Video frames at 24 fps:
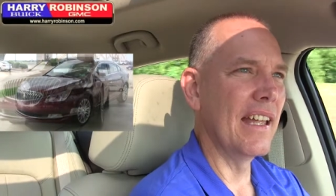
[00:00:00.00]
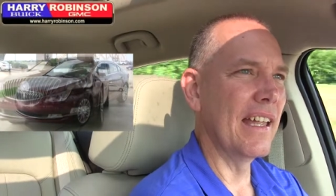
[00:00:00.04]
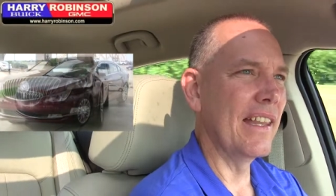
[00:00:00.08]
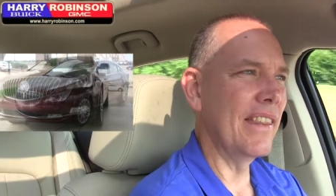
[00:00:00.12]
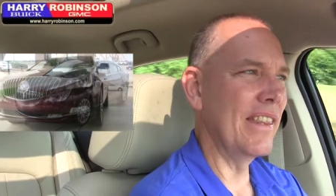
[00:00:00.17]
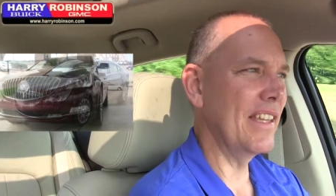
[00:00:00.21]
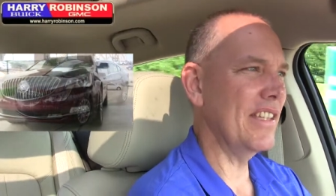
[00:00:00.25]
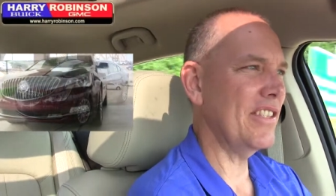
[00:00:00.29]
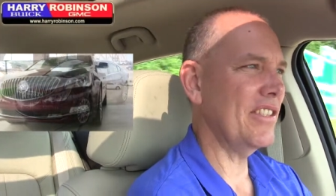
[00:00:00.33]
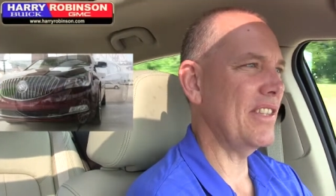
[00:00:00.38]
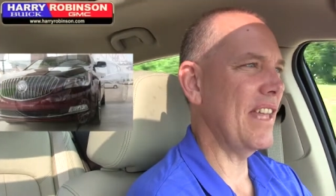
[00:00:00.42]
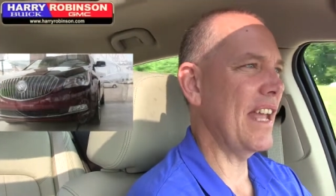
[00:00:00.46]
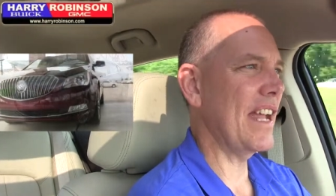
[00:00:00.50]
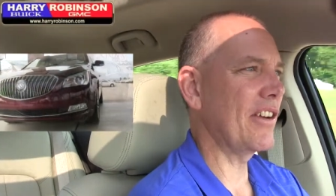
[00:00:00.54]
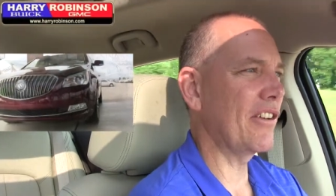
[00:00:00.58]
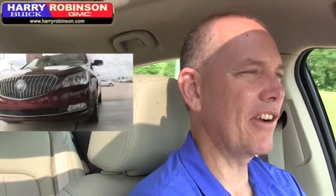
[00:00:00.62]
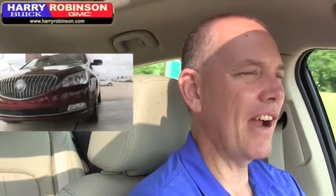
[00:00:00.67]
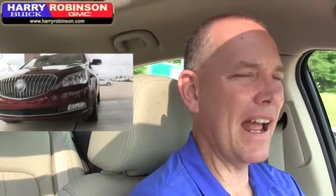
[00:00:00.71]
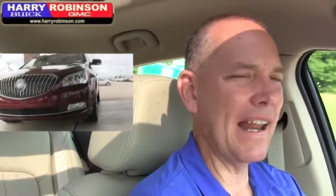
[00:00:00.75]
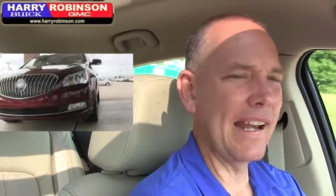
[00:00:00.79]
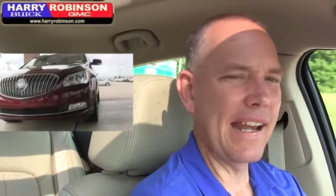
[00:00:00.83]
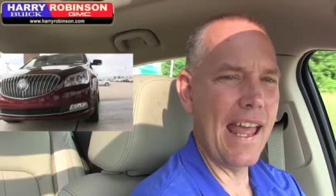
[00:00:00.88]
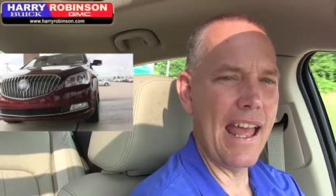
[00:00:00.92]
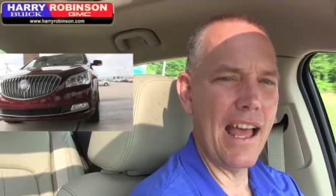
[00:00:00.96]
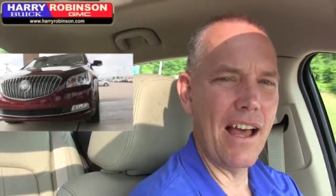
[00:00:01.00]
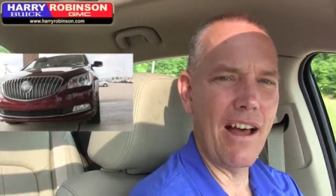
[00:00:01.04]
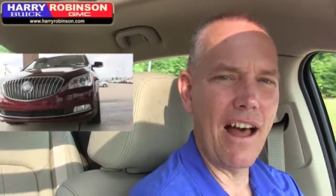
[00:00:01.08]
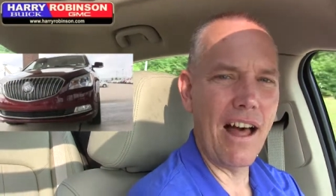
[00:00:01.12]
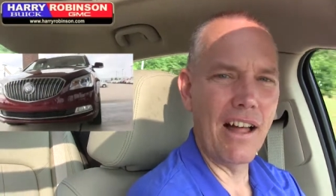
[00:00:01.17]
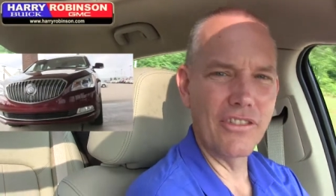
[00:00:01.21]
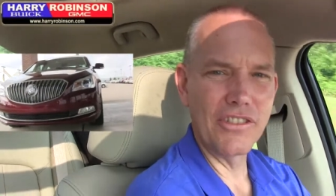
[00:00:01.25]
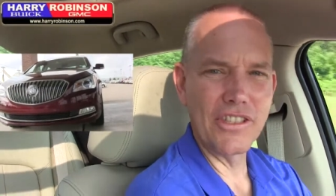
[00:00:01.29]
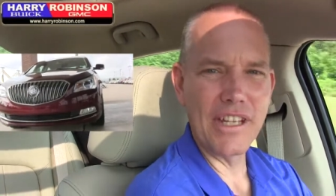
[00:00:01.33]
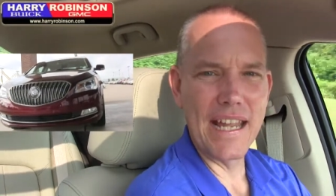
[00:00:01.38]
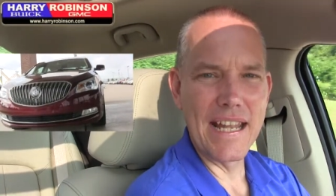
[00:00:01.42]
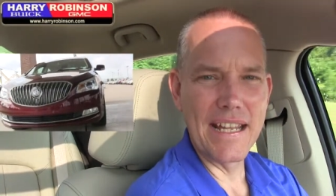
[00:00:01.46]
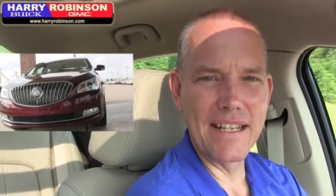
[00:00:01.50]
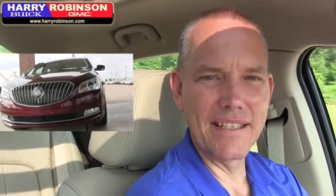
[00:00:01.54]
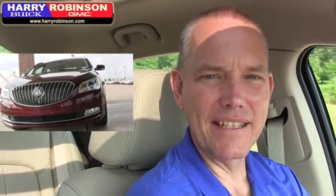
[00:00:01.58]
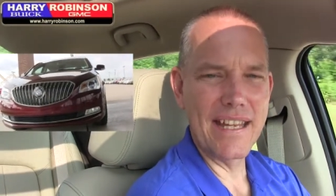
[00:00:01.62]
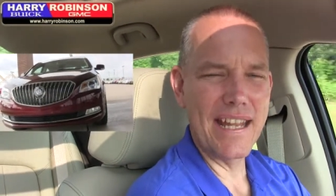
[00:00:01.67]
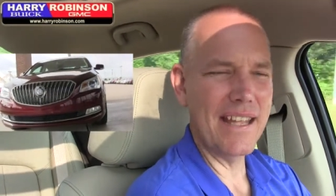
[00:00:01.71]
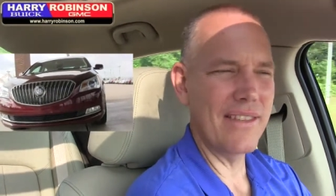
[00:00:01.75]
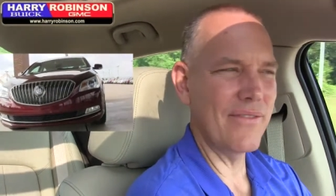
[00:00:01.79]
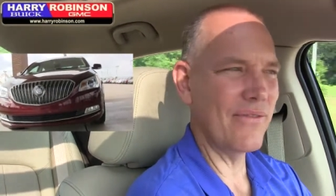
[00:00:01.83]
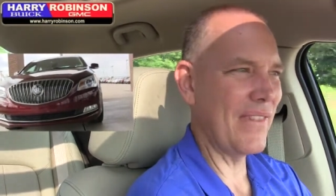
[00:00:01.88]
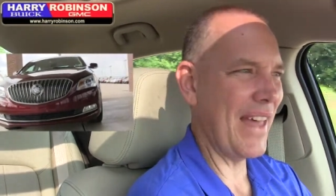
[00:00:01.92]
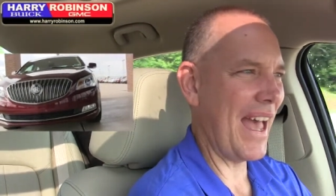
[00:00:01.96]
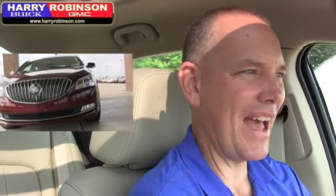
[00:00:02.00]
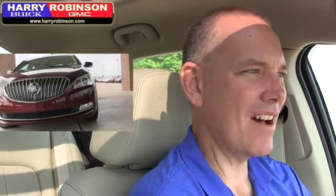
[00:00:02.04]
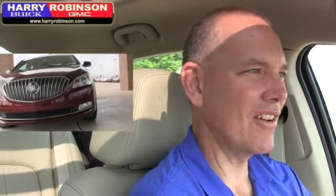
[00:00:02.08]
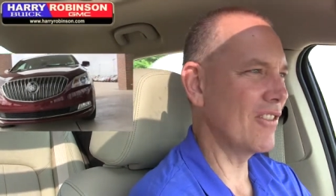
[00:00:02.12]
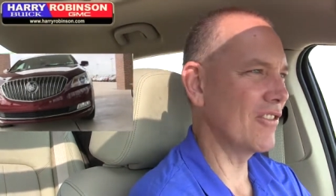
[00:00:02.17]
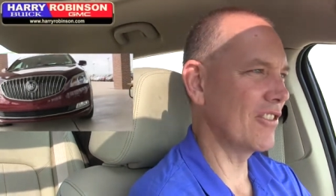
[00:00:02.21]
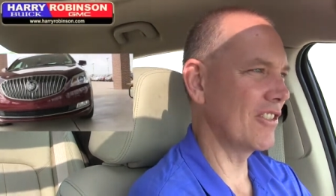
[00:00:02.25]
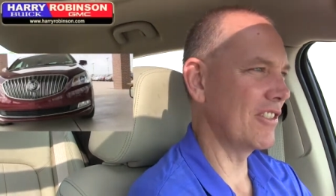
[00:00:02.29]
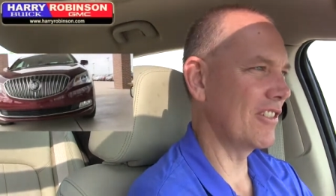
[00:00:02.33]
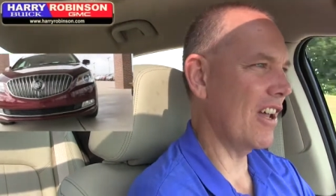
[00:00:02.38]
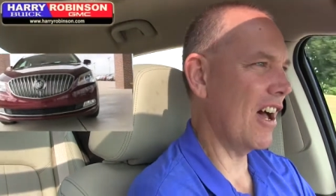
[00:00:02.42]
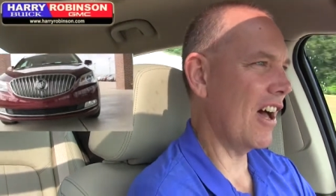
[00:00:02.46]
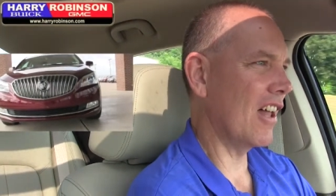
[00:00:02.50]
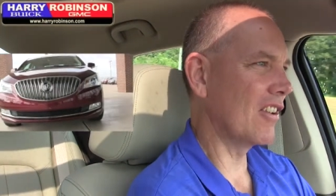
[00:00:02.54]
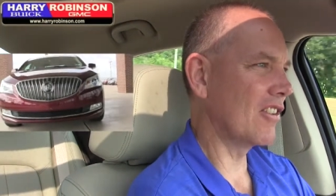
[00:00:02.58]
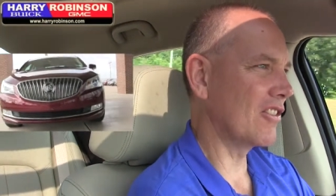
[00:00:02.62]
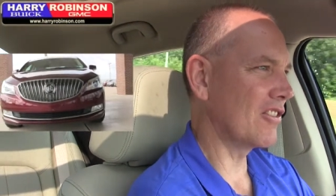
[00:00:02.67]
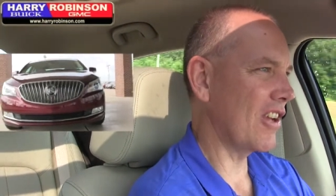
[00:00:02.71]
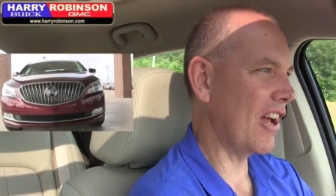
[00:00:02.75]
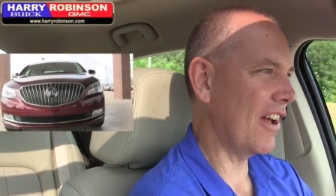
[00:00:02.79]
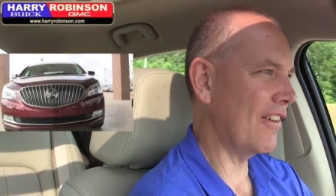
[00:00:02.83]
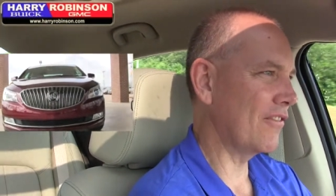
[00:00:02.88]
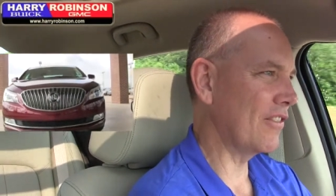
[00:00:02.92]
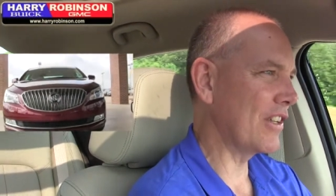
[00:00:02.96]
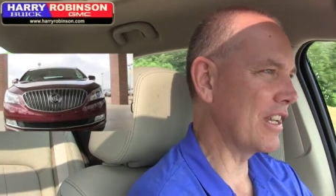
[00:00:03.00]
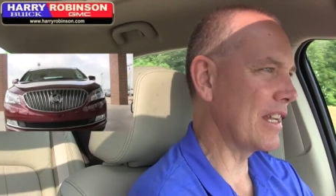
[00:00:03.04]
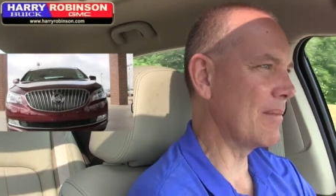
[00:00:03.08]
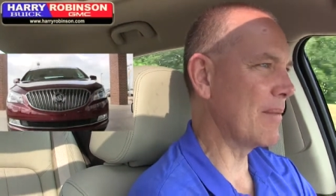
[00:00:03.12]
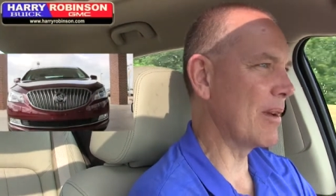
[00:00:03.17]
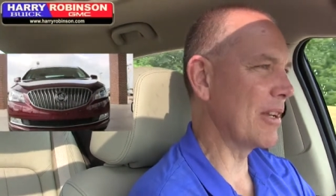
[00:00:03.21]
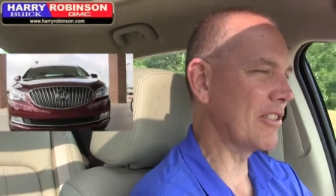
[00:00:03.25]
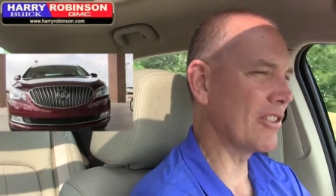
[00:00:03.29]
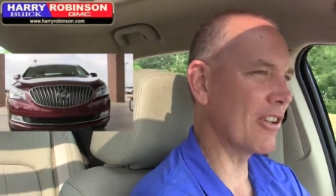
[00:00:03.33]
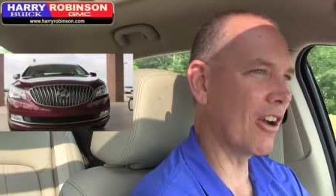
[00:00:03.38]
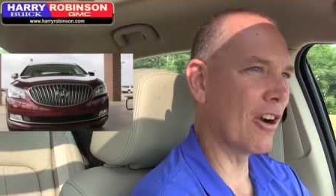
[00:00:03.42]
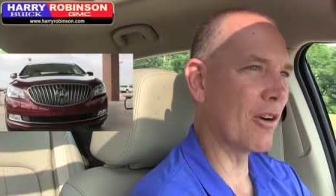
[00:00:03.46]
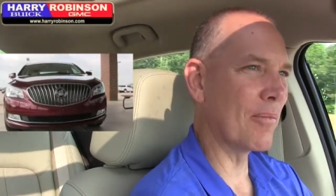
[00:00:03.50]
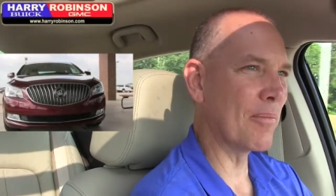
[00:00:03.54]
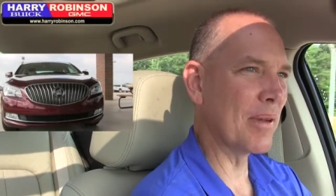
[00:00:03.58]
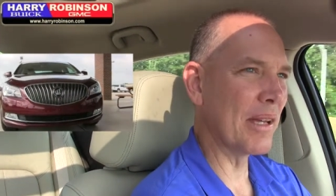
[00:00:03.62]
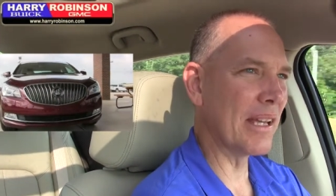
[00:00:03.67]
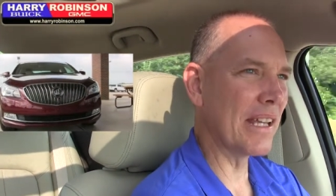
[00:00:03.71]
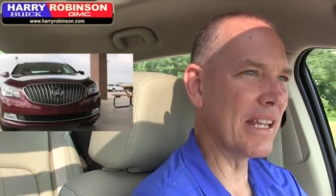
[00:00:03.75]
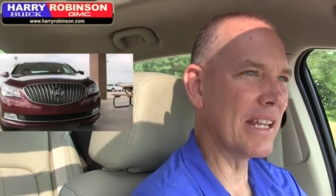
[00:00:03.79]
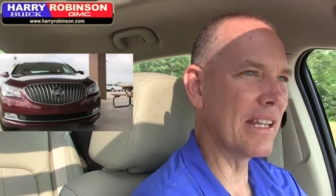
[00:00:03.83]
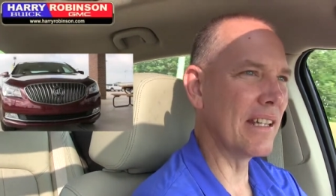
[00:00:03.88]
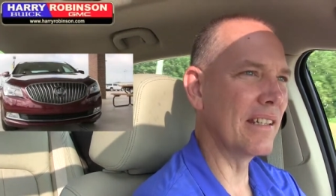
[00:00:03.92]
This thing right now, I'll take $10,000 off the MSRP.